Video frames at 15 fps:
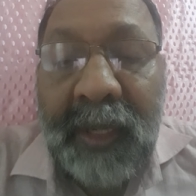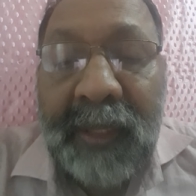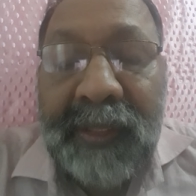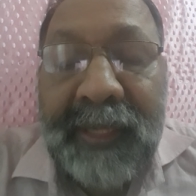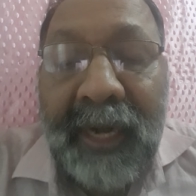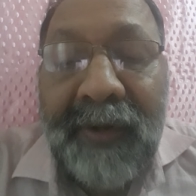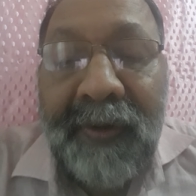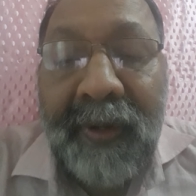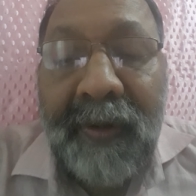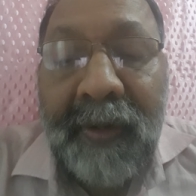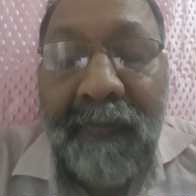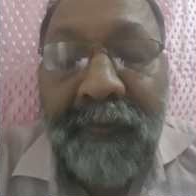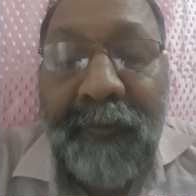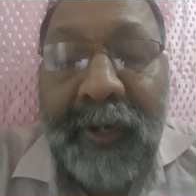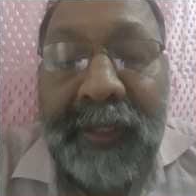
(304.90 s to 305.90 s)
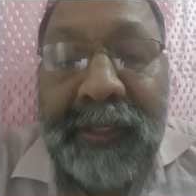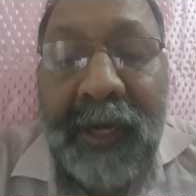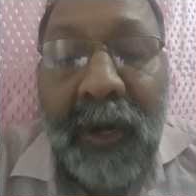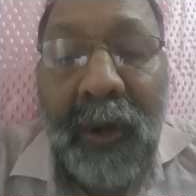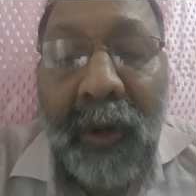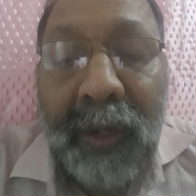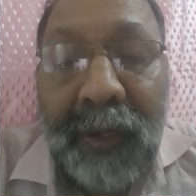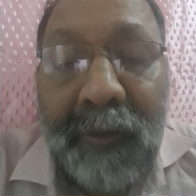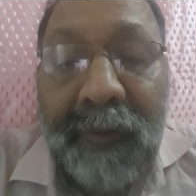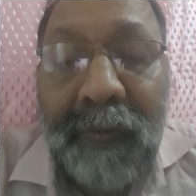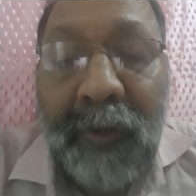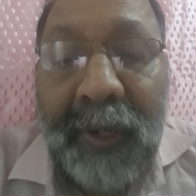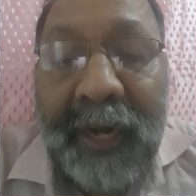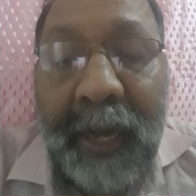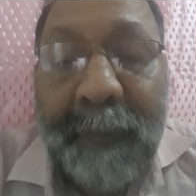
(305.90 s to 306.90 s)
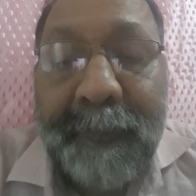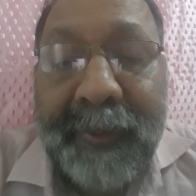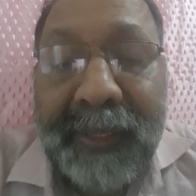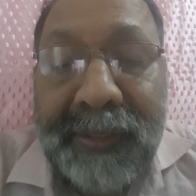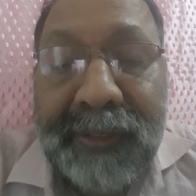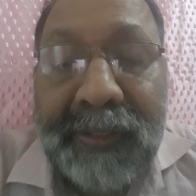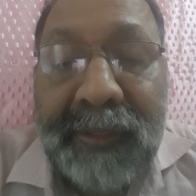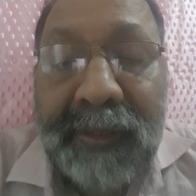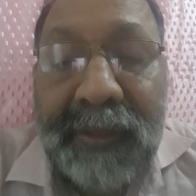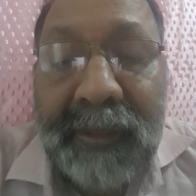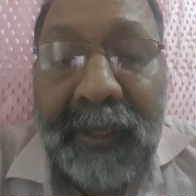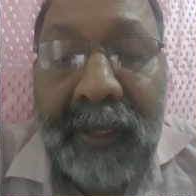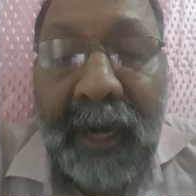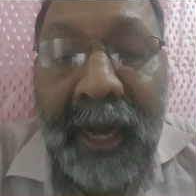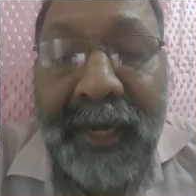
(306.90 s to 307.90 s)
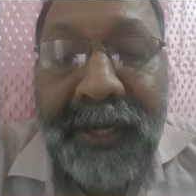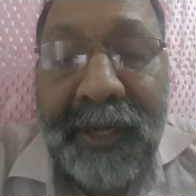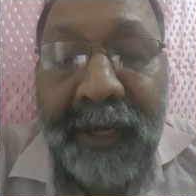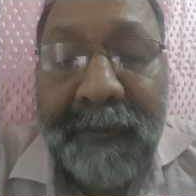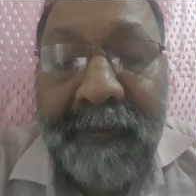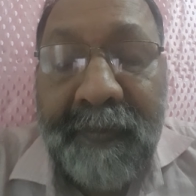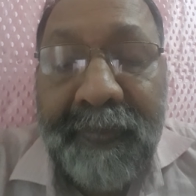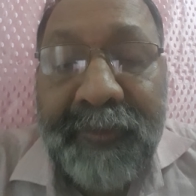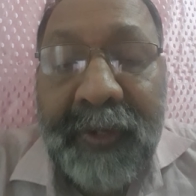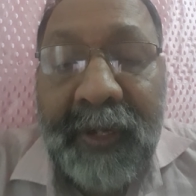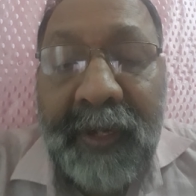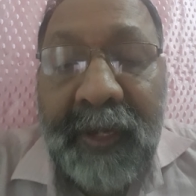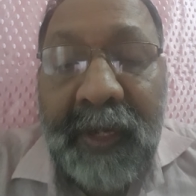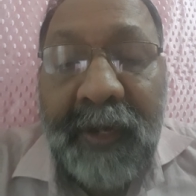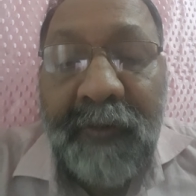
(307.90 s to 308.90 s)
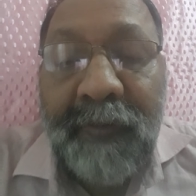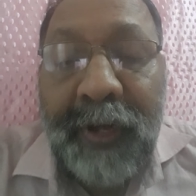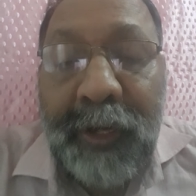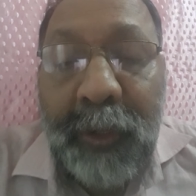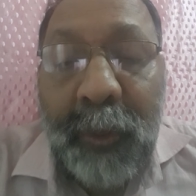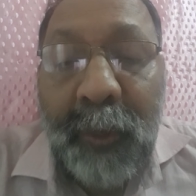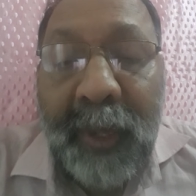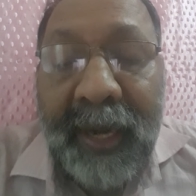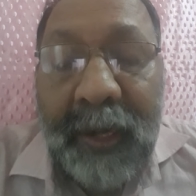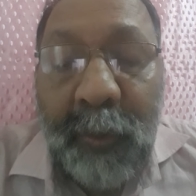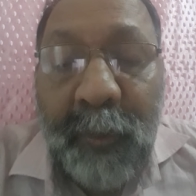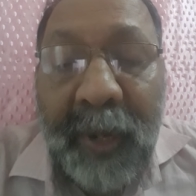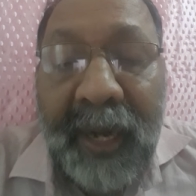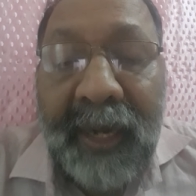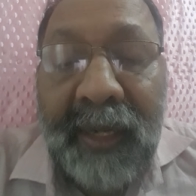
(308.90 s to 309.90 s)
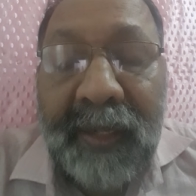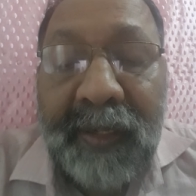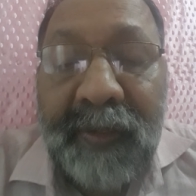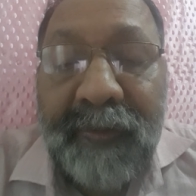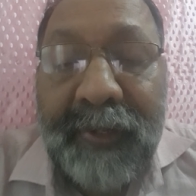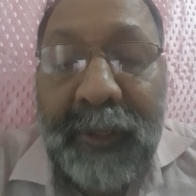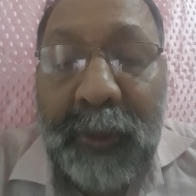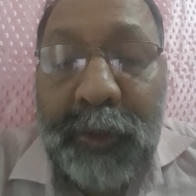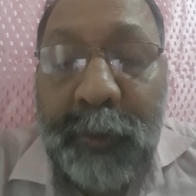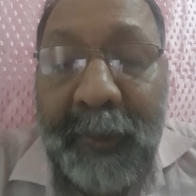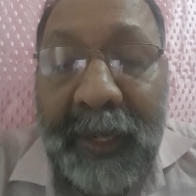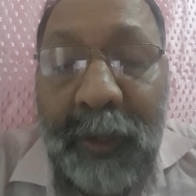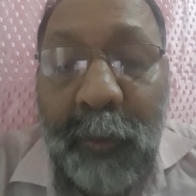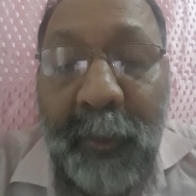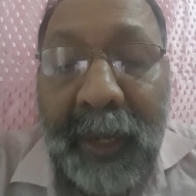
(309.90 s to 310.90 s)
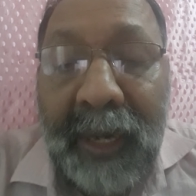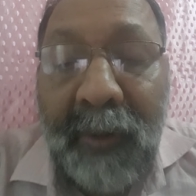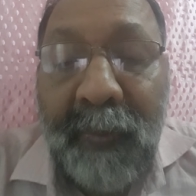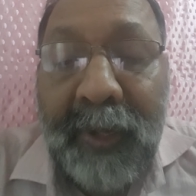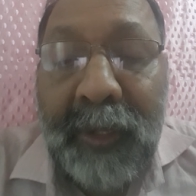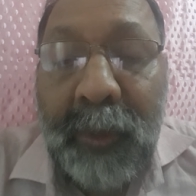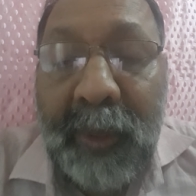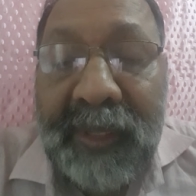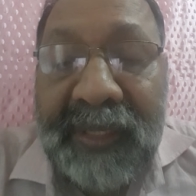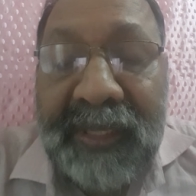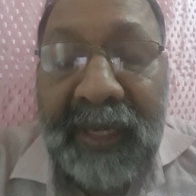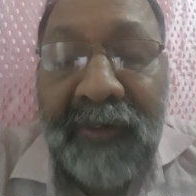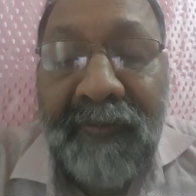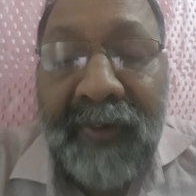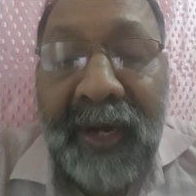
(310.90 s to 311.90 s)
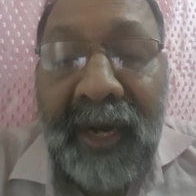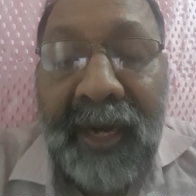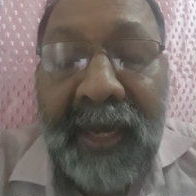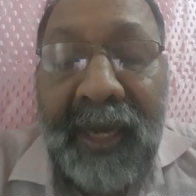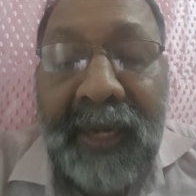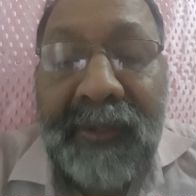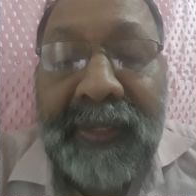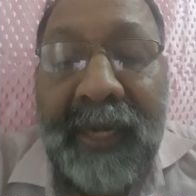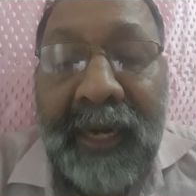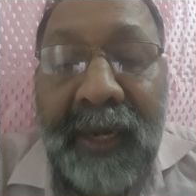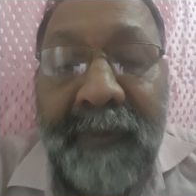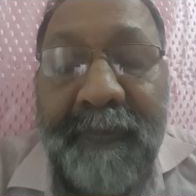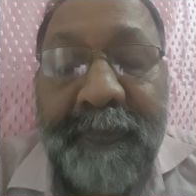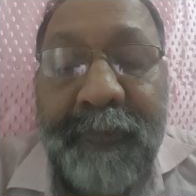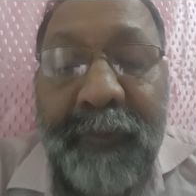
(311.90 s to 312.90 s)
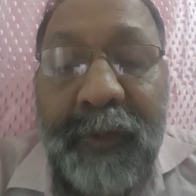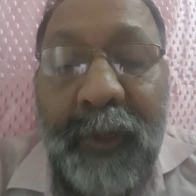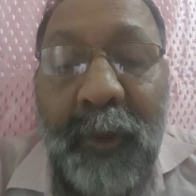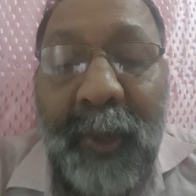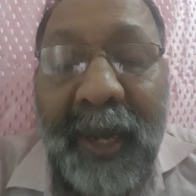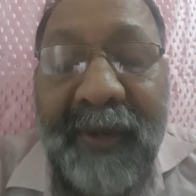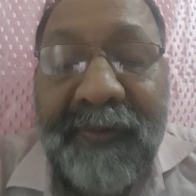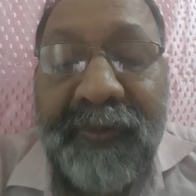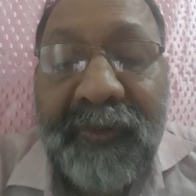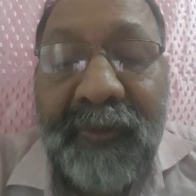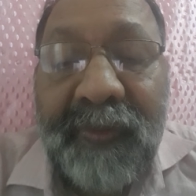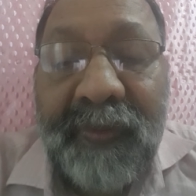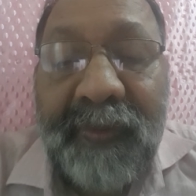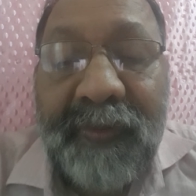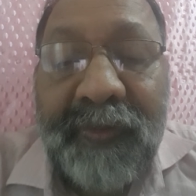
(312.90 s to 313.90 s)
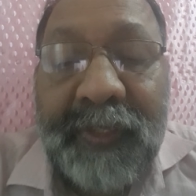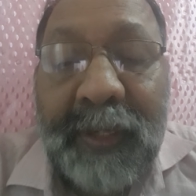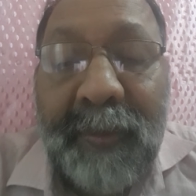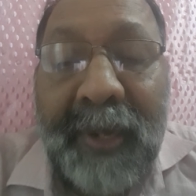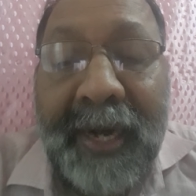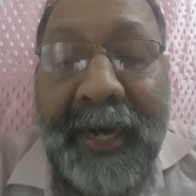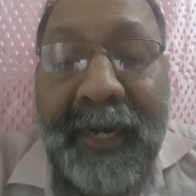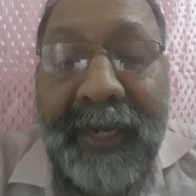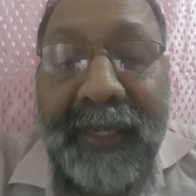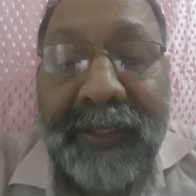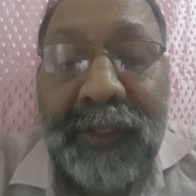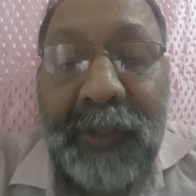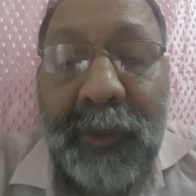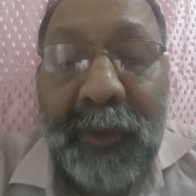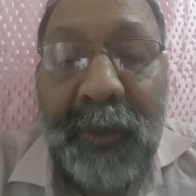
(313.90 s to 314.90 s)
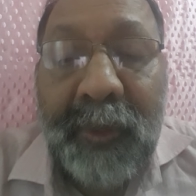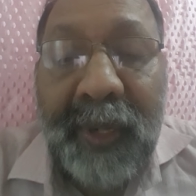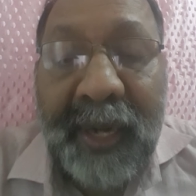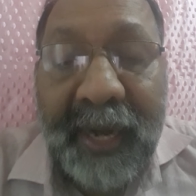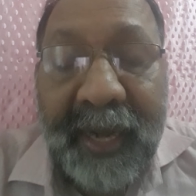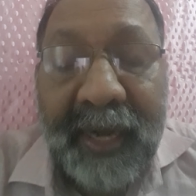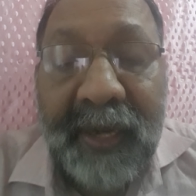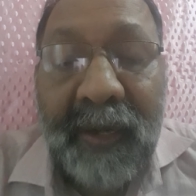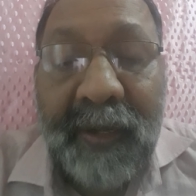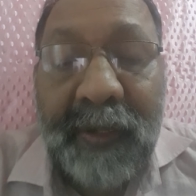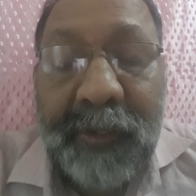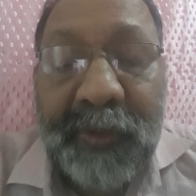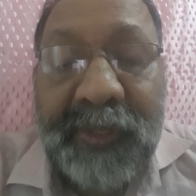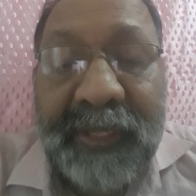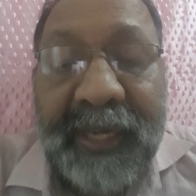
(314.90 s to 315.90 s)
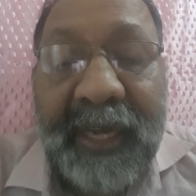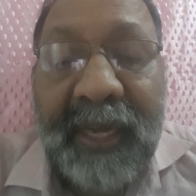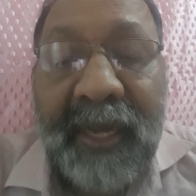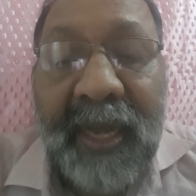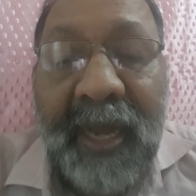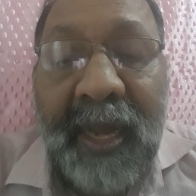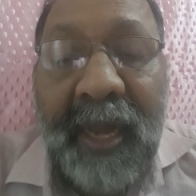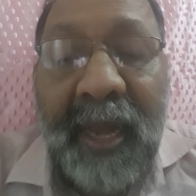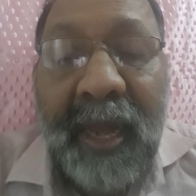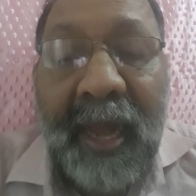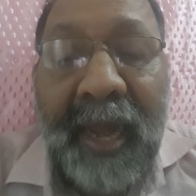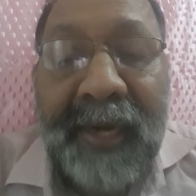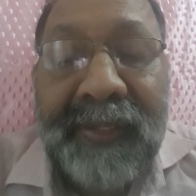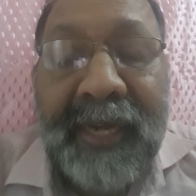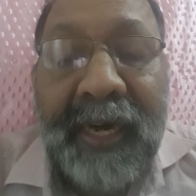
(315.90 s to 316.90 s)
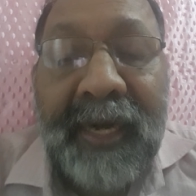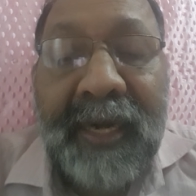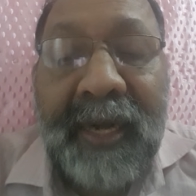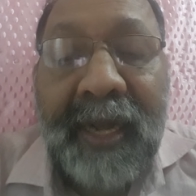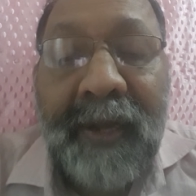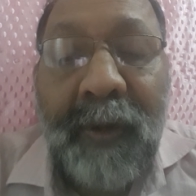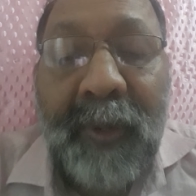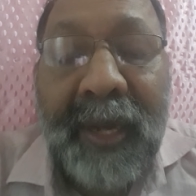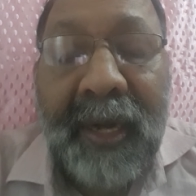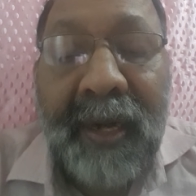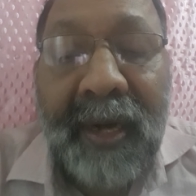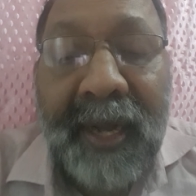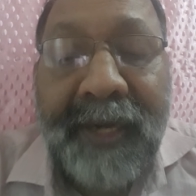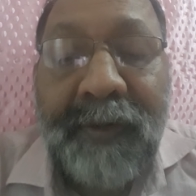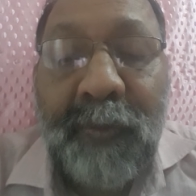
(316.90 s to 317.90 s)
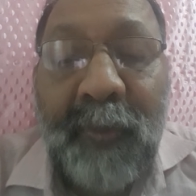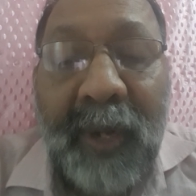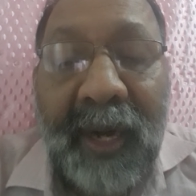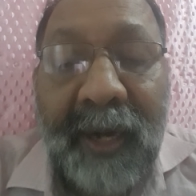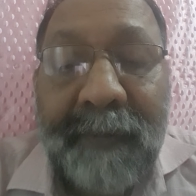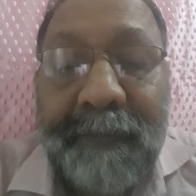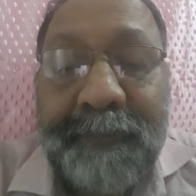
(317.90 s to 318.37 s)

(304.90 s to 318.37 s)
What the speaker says: Then further on, what happens? Writing. When you read well, when you speak well, when you listen well, then you have some ideas to read, to say, and that you can write well.